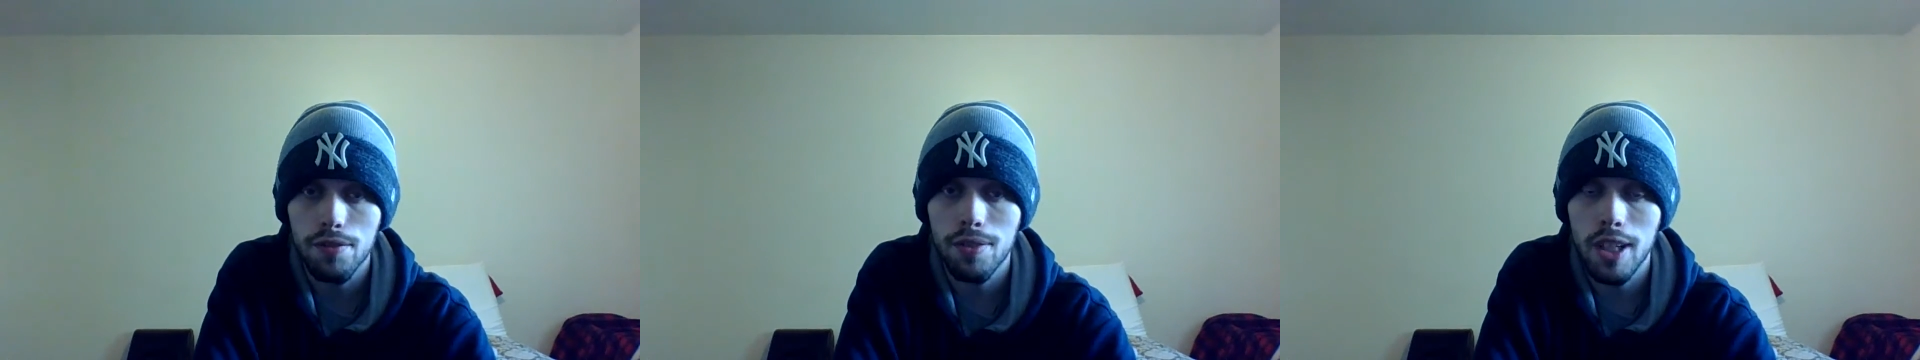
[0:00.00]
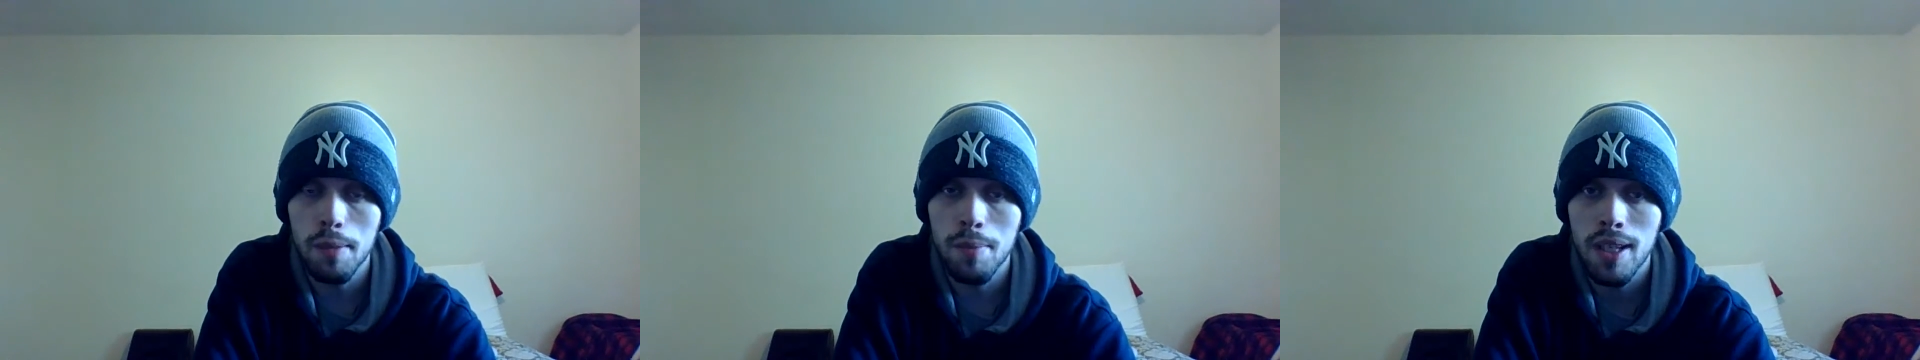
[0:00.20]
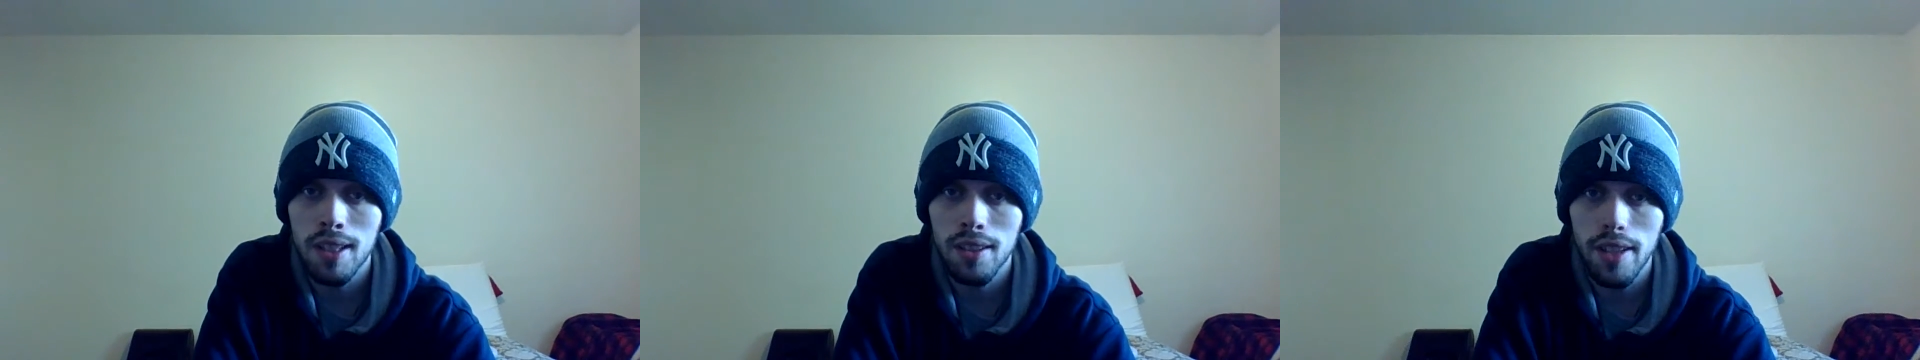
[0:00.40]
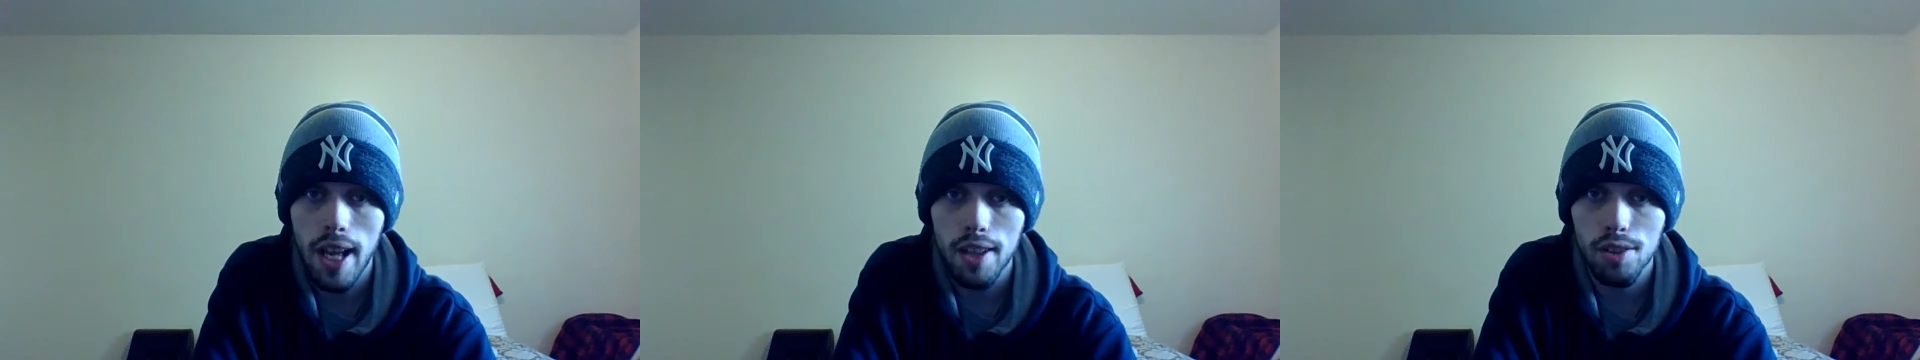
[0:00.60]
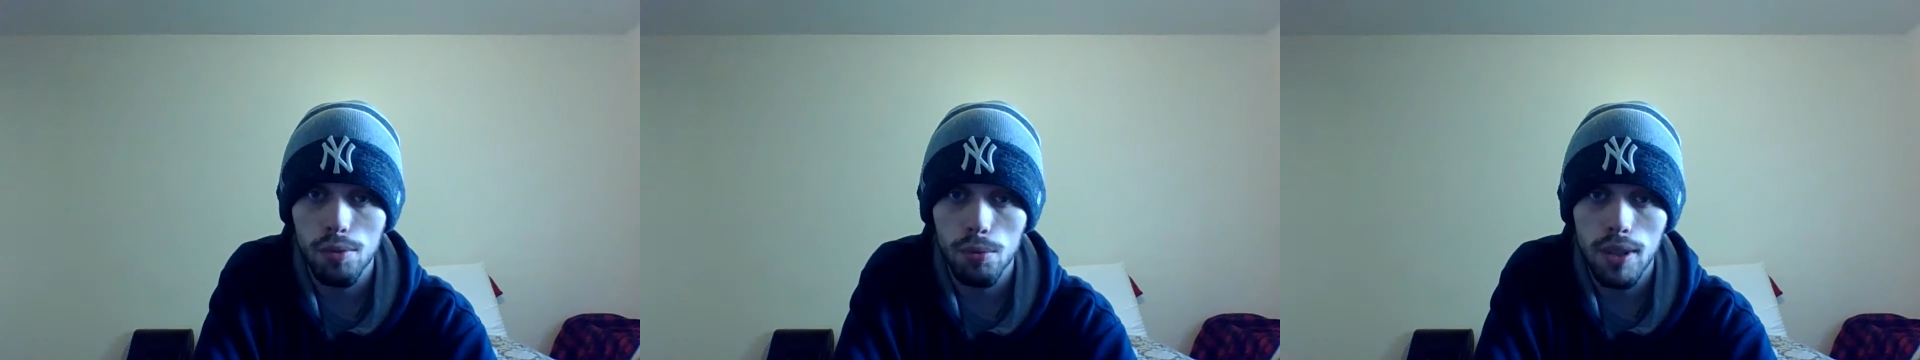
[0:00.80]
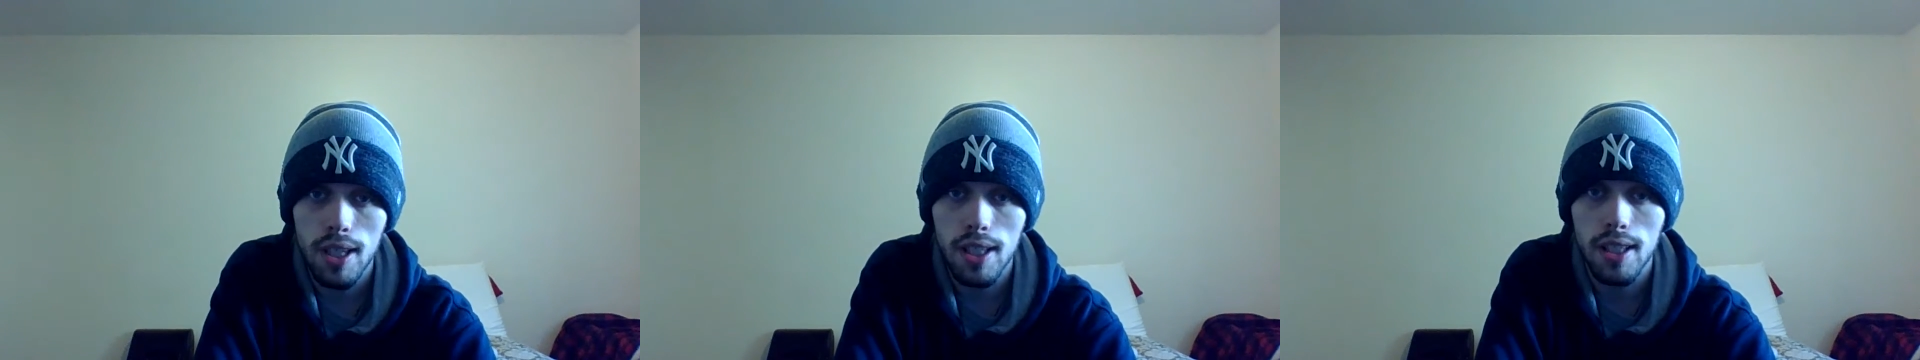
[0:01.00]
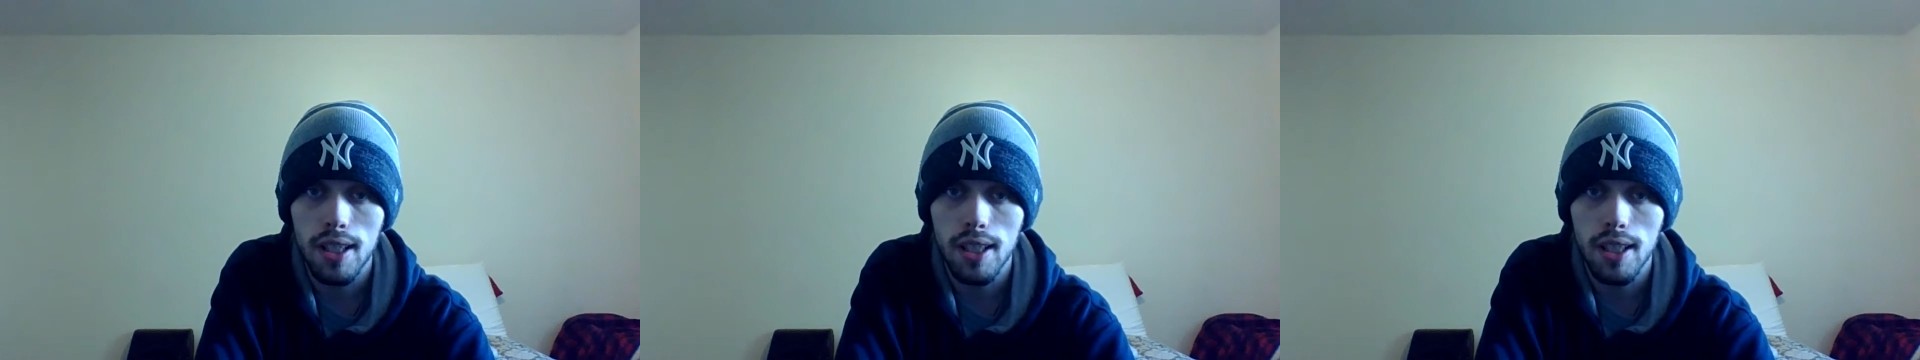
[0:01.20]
Freeman last week,